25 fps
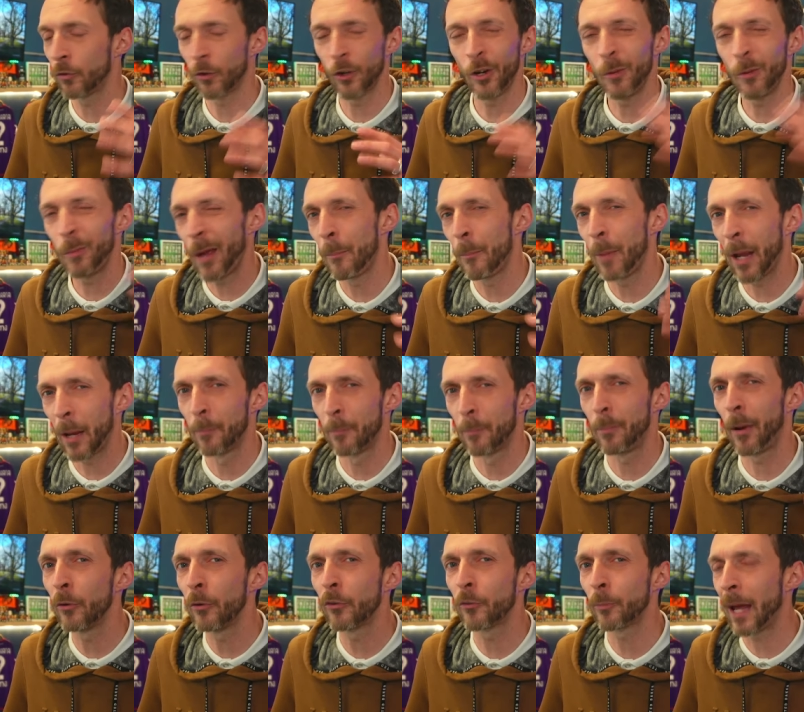going to be a big
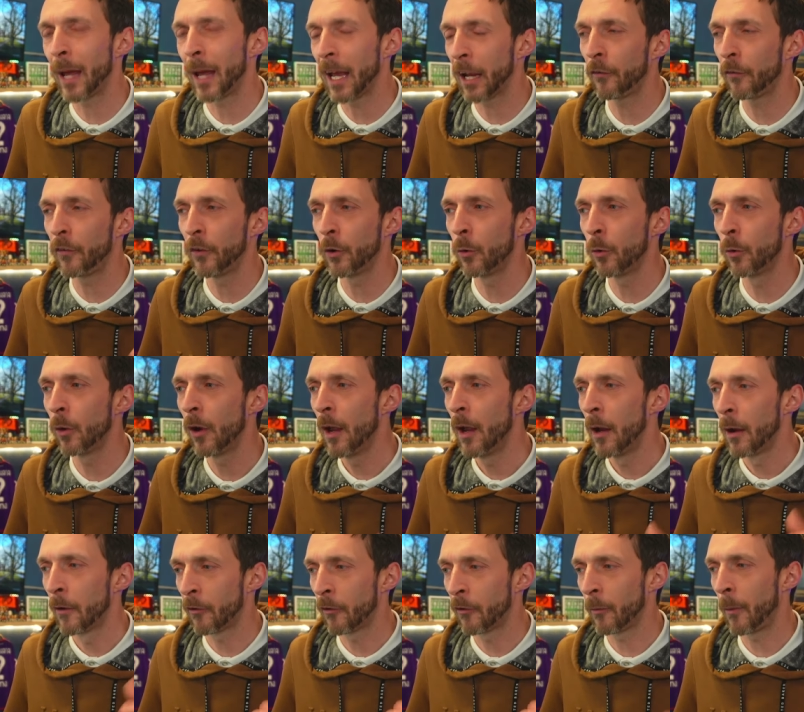bounce back feel
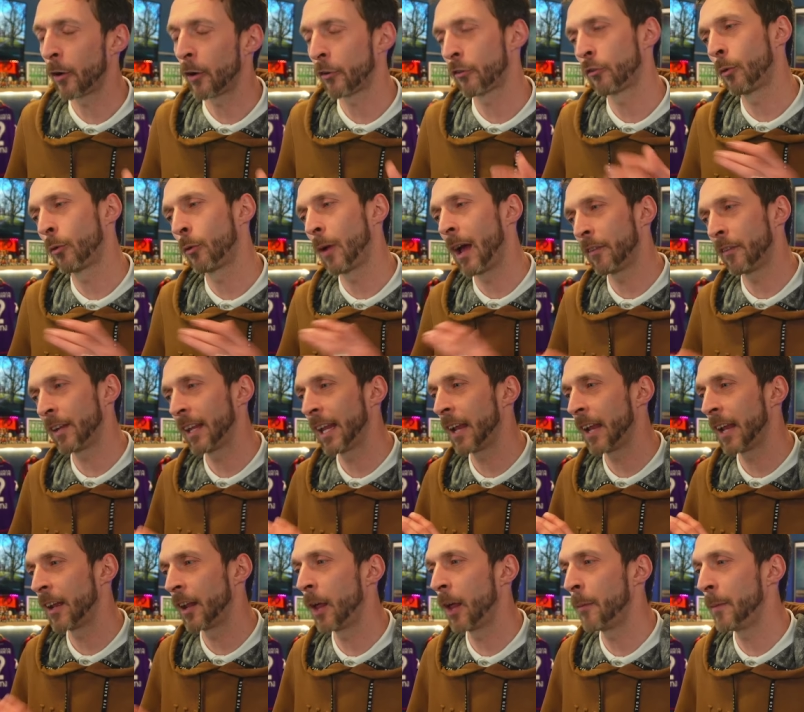from Arsenal having
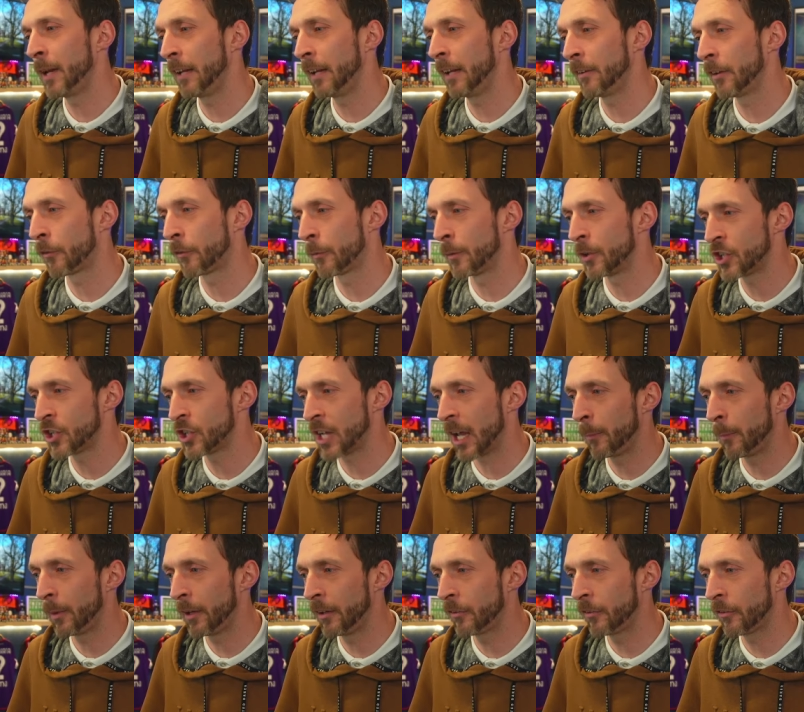getting eliminated from the
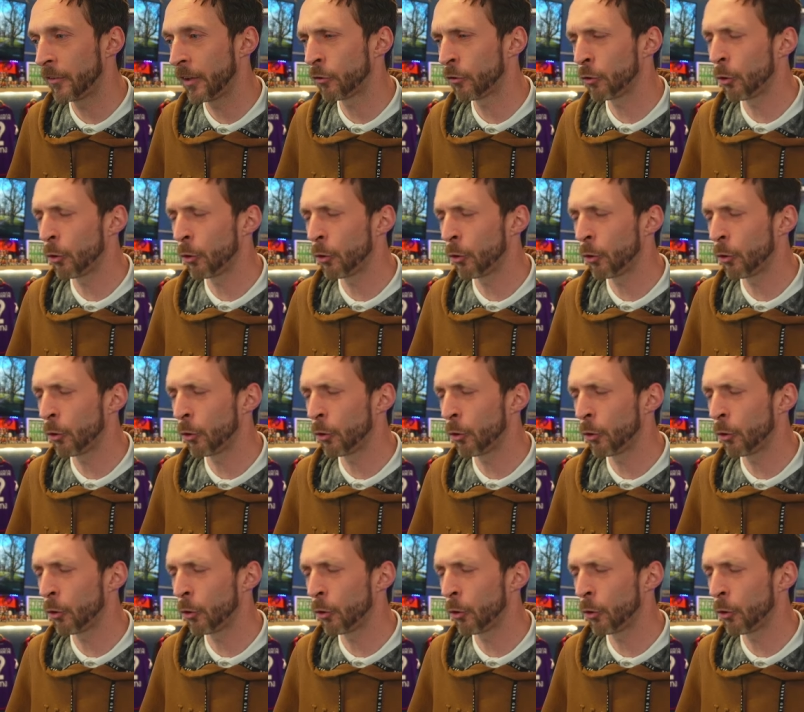Champions League.